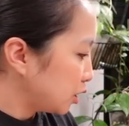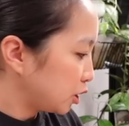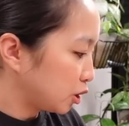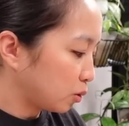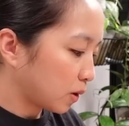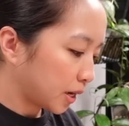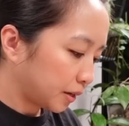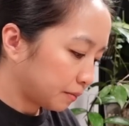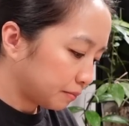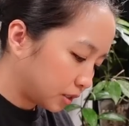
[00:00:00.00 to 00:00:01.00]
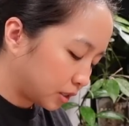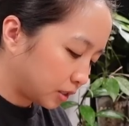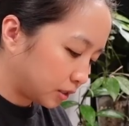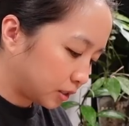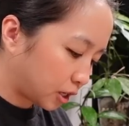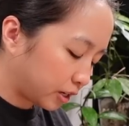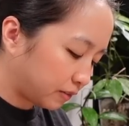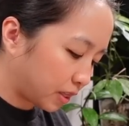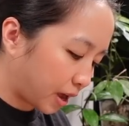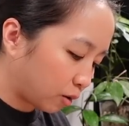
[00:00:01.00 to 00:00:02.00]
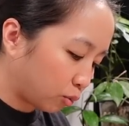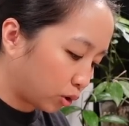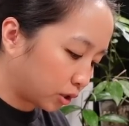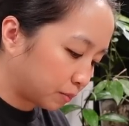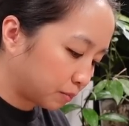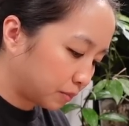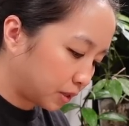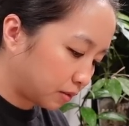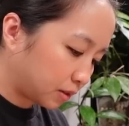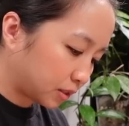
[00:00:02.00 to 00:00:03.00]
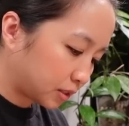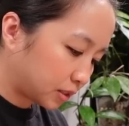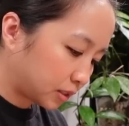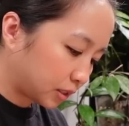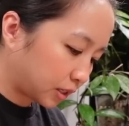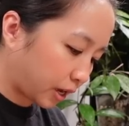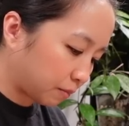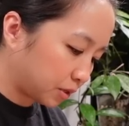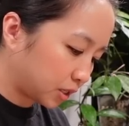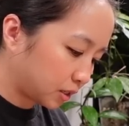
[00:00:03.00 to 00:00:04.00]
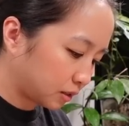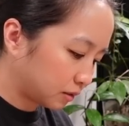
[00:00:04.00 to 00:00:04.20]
Don't know why. It's not even that warm in this cabinet.